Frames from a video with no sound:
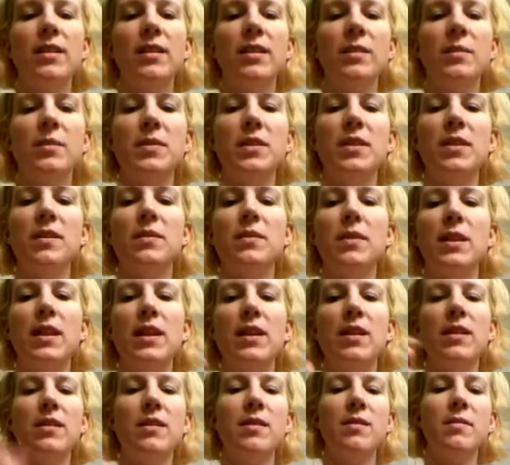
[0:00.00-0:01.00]
Seems to
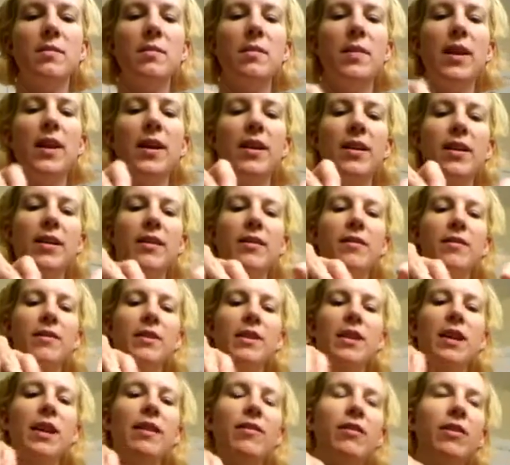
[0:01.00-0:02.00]
be
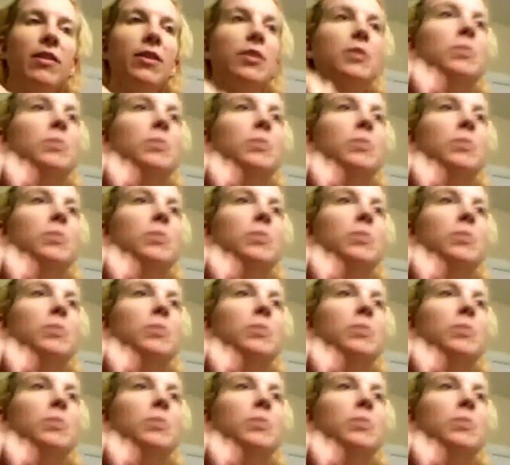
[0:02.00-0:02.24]
better to have